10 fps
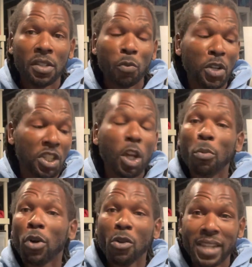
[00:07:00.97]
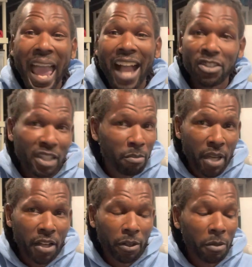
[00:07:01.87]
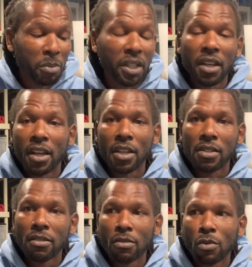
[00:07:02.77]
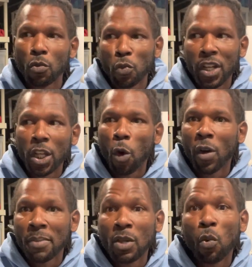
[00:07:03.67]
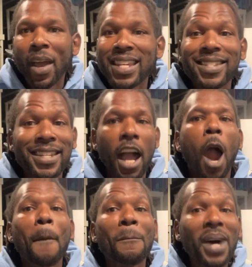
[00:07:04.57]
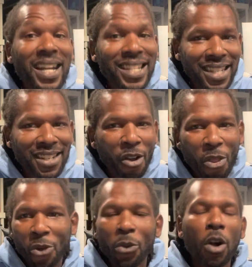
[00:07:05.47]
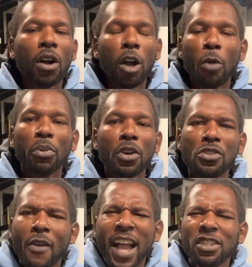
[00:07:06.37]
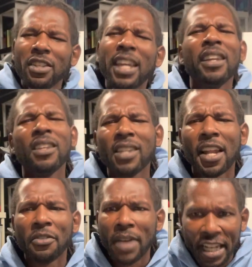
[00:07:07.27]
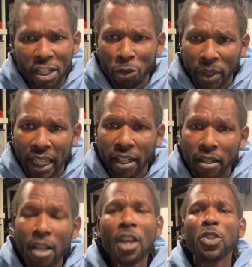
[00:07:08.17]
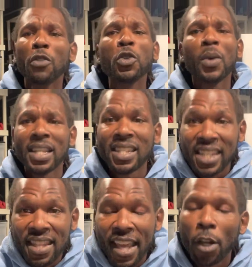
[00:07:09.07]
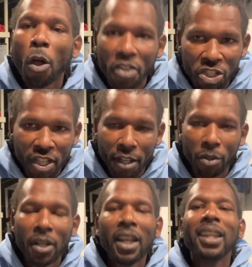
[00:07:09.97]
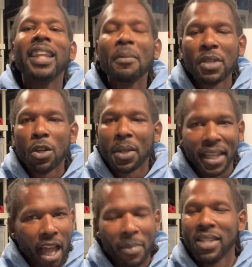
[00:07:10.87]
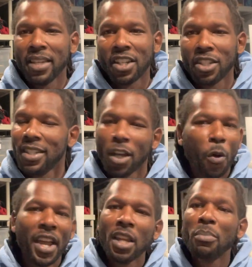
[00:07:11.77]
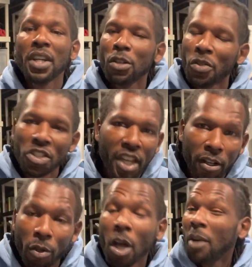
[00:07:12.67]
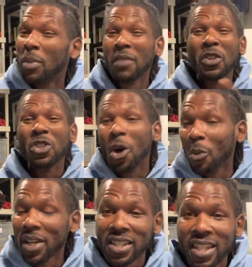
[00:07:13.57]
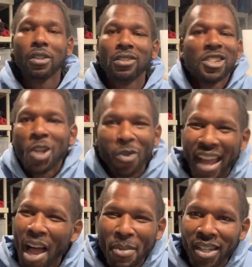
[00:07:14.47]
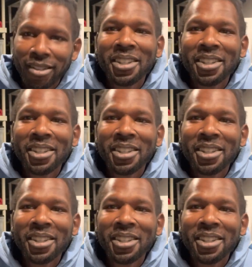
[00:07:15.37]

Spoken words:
GoPro is actually better, because we don't want to be wasting our money on the wrong GoPro. So actually it is kind of financial related. So if you want to see that on this channel, let me know in the comment section, say, go ahead and put it on the channel. But if you don't want to see it, just don't comment.